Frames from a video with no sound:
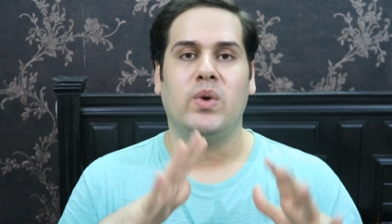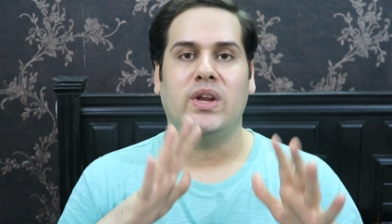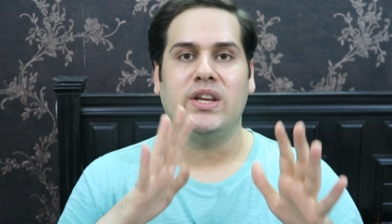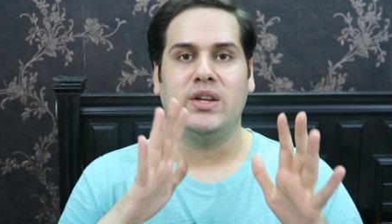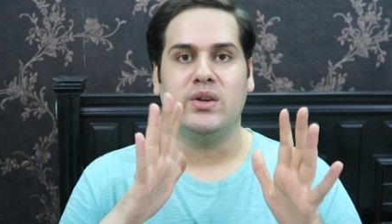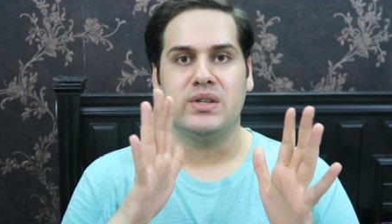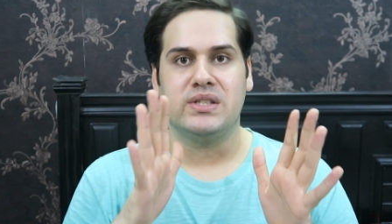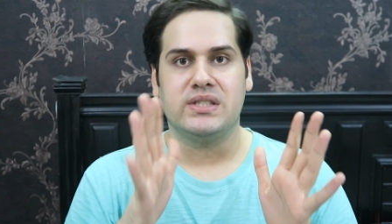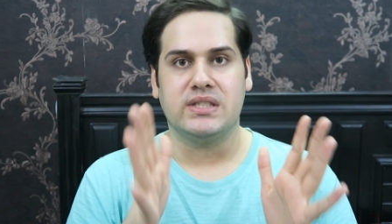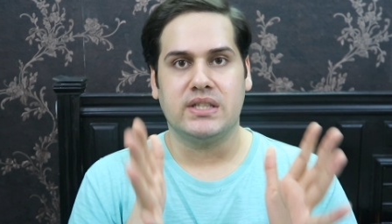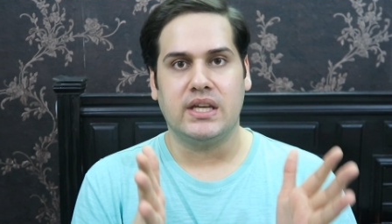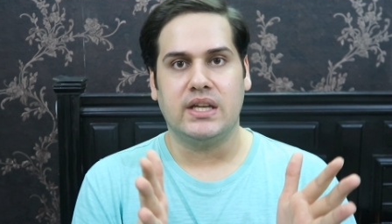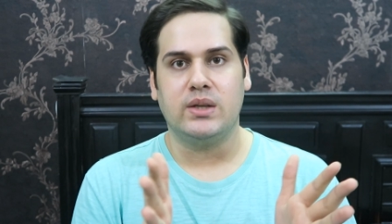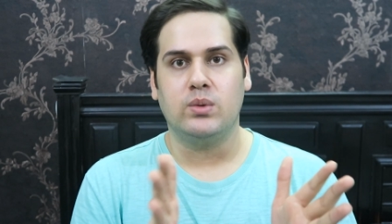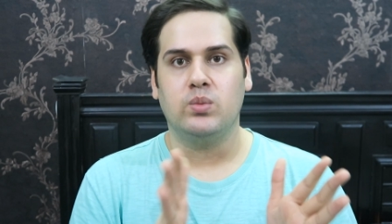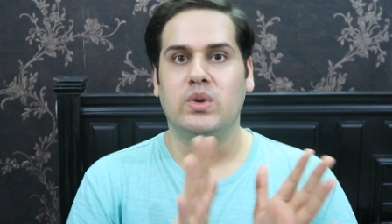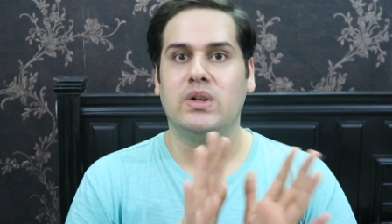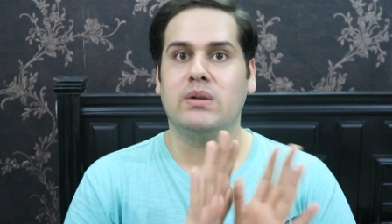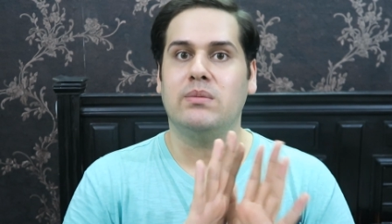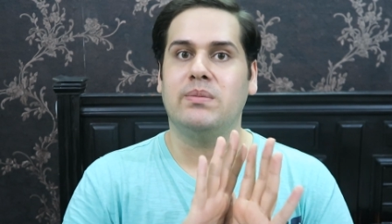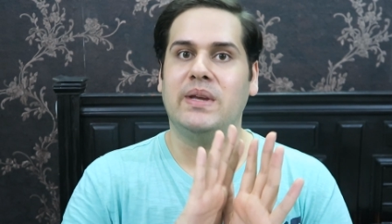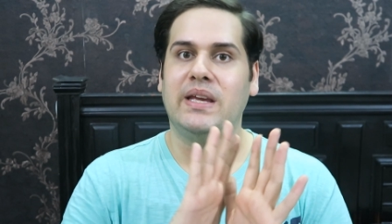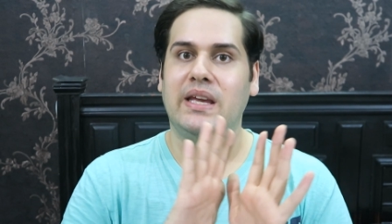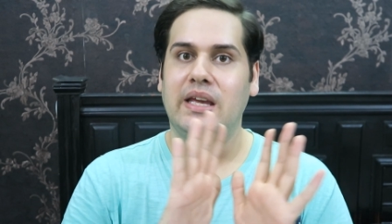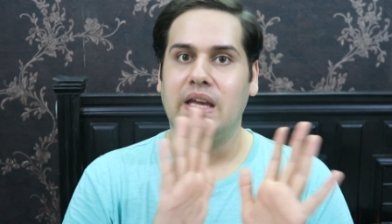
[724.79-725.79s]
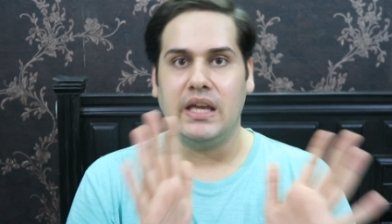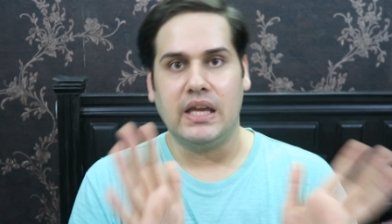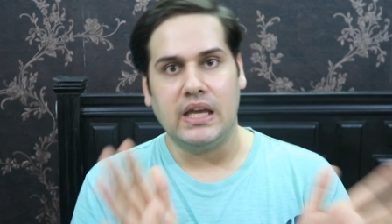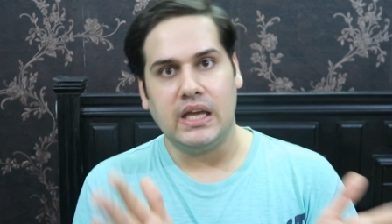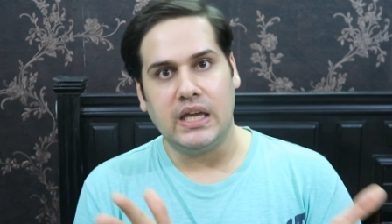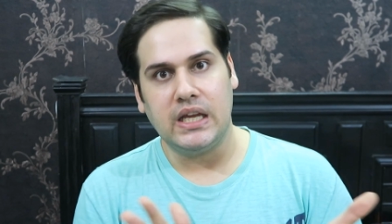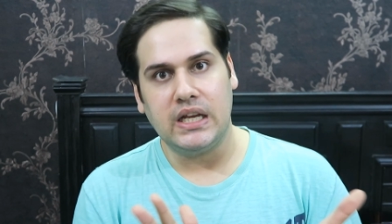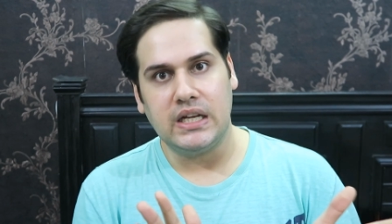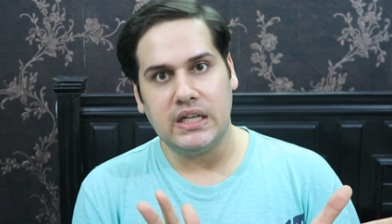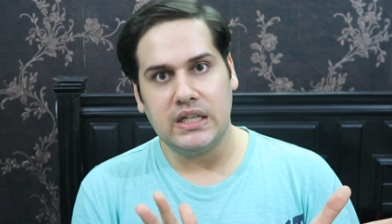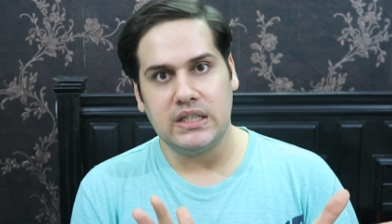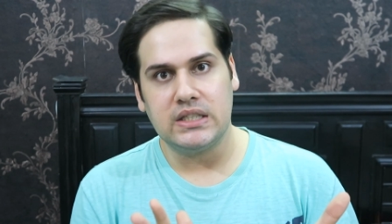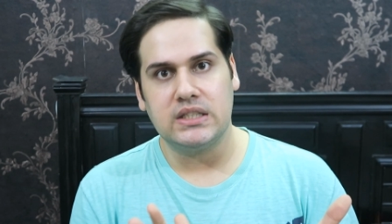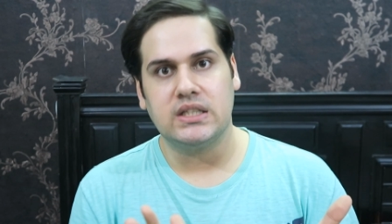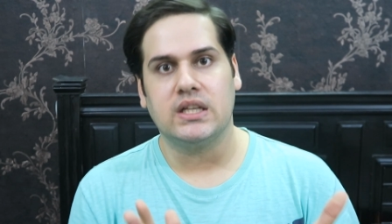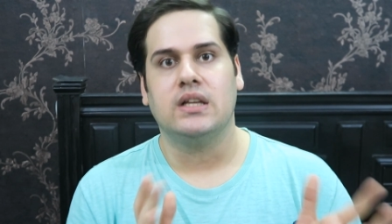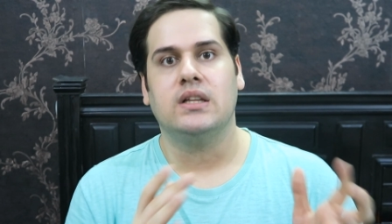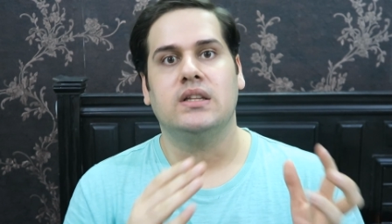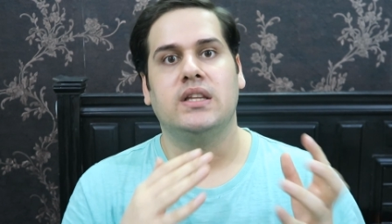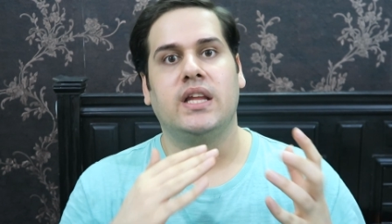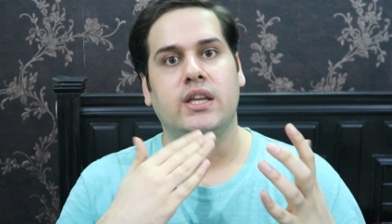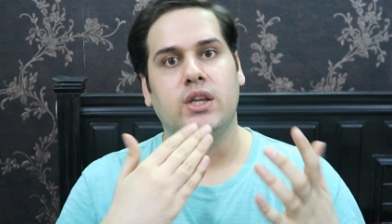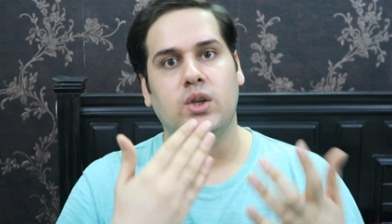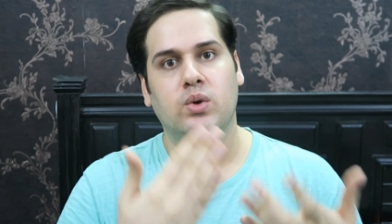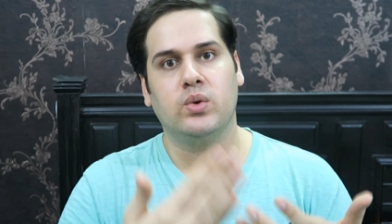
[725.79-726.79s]
When your skin will be
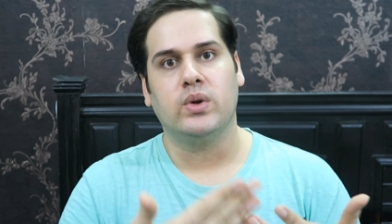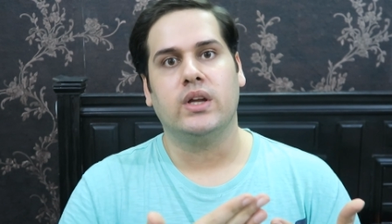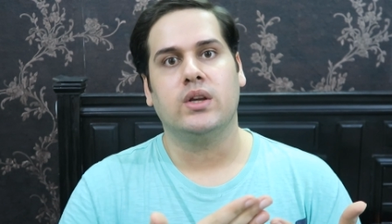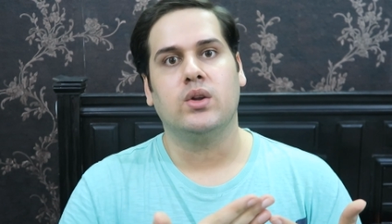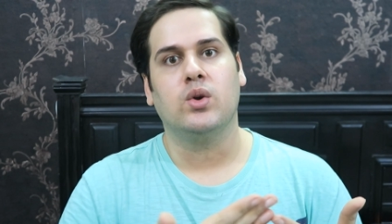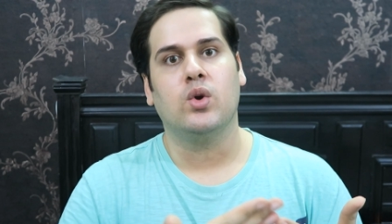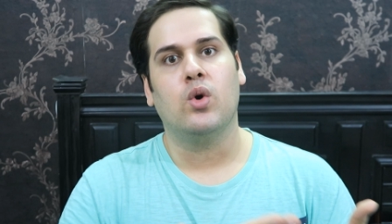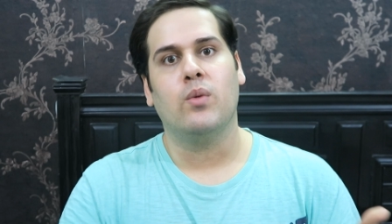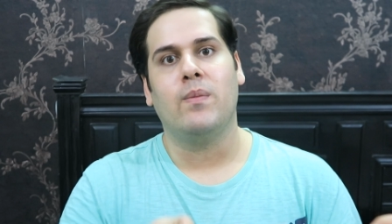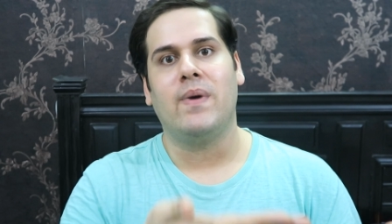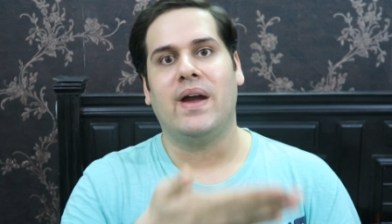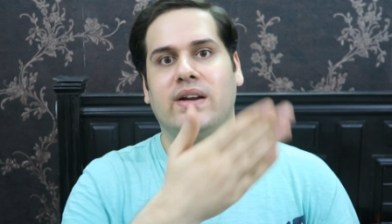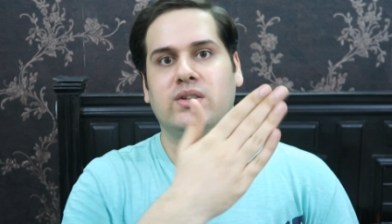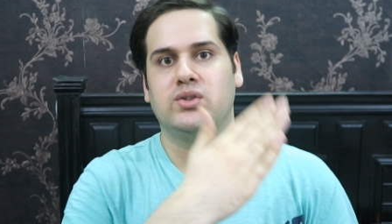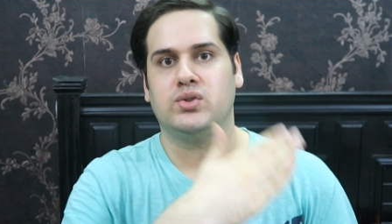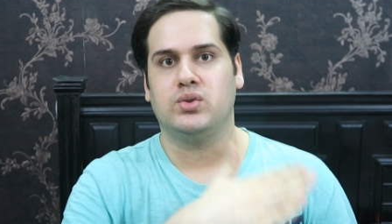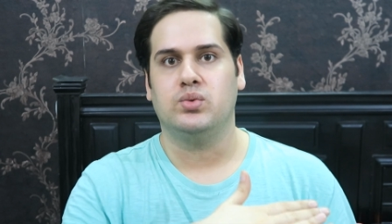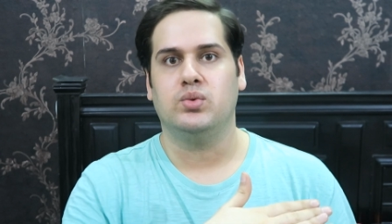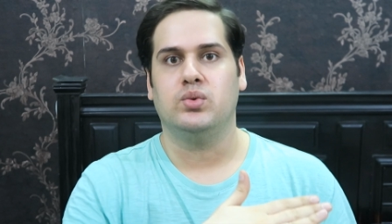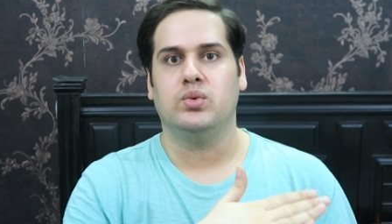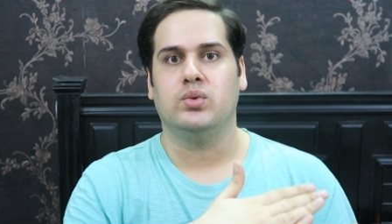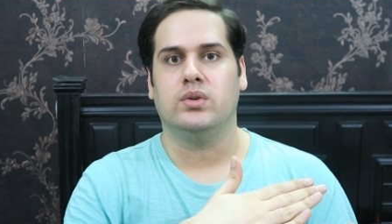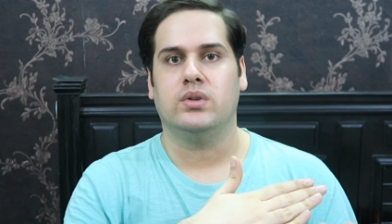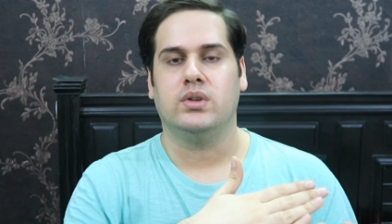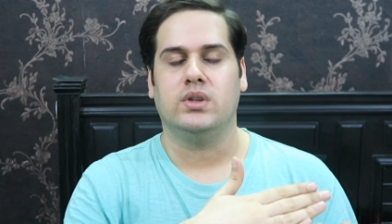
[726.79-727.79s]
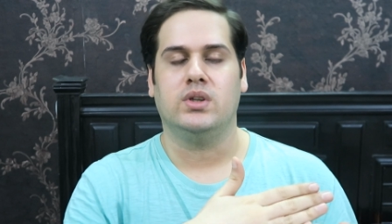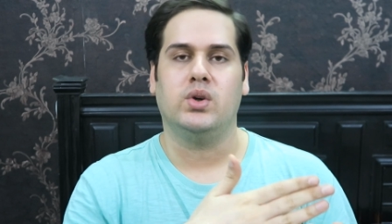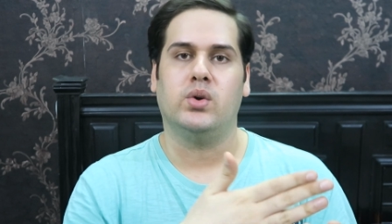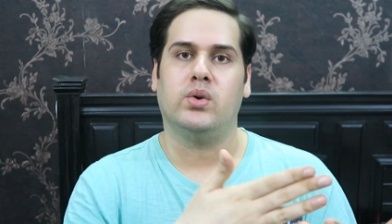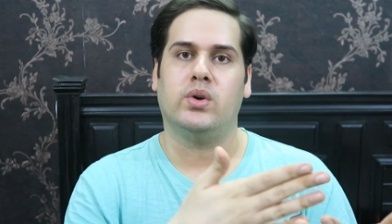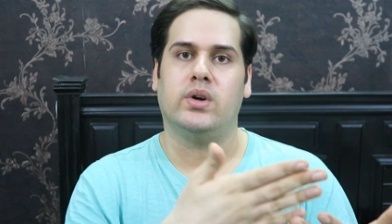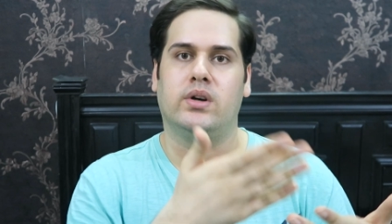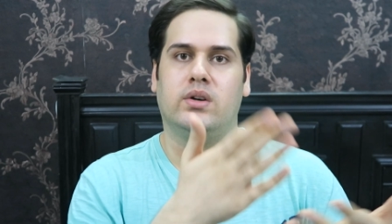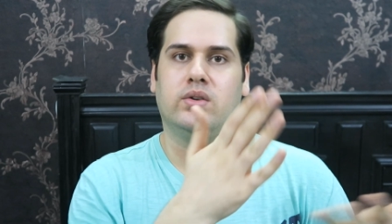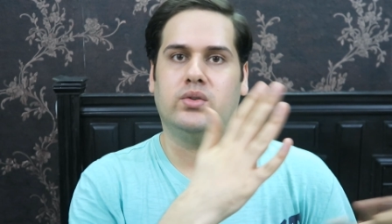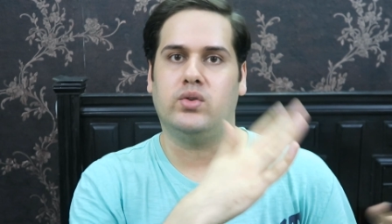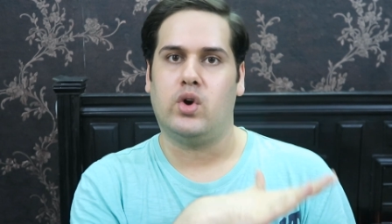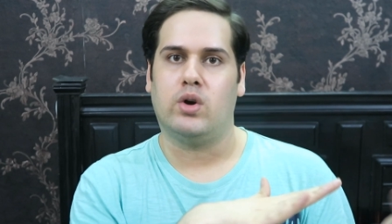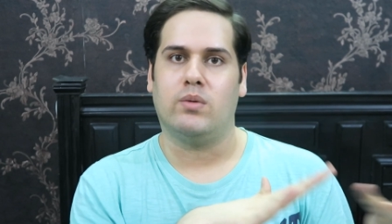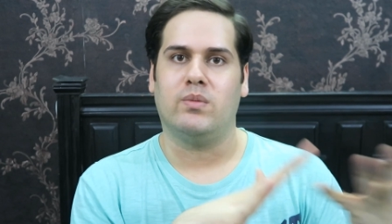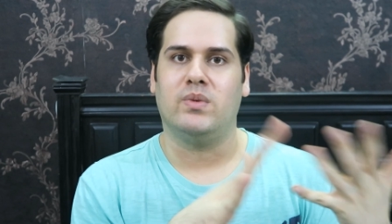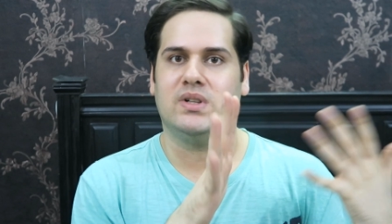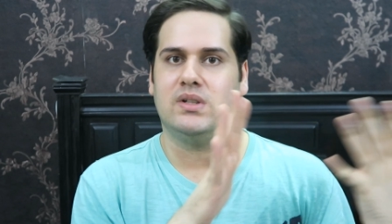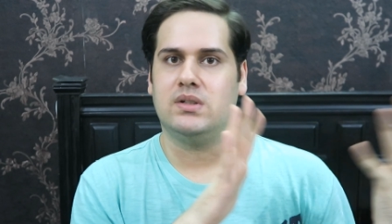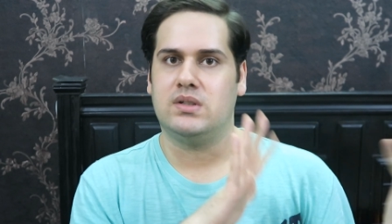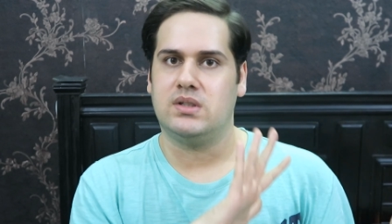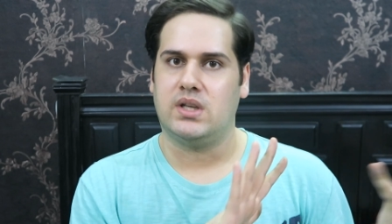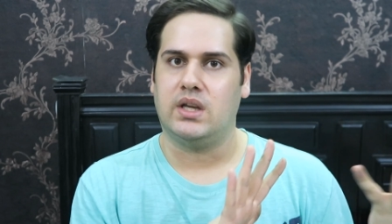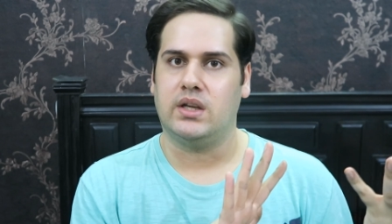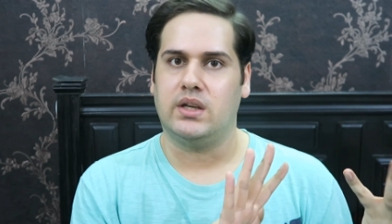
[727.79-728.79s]
healed, then you can go back to your
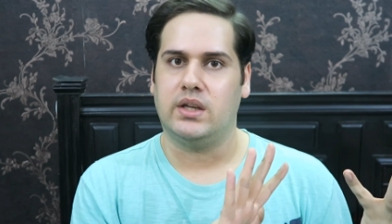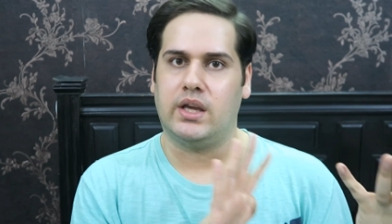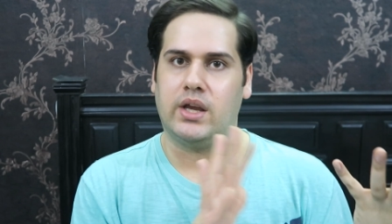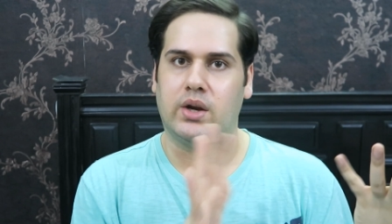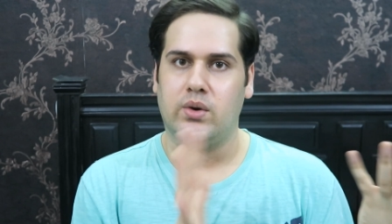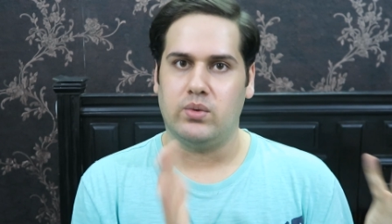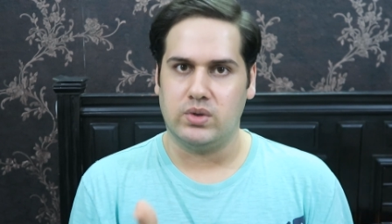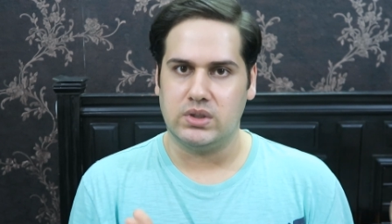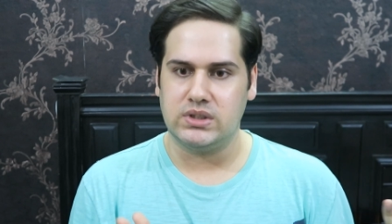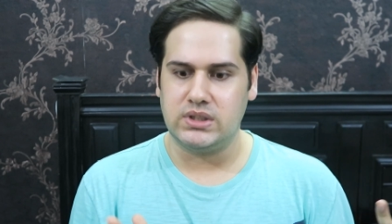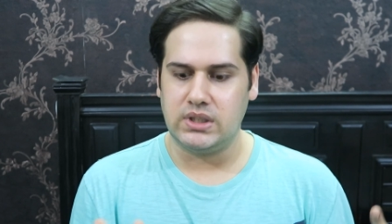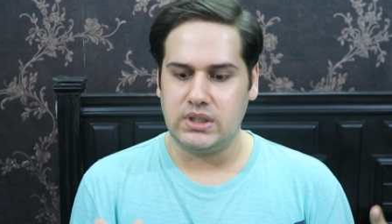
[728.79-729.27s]
normal skincare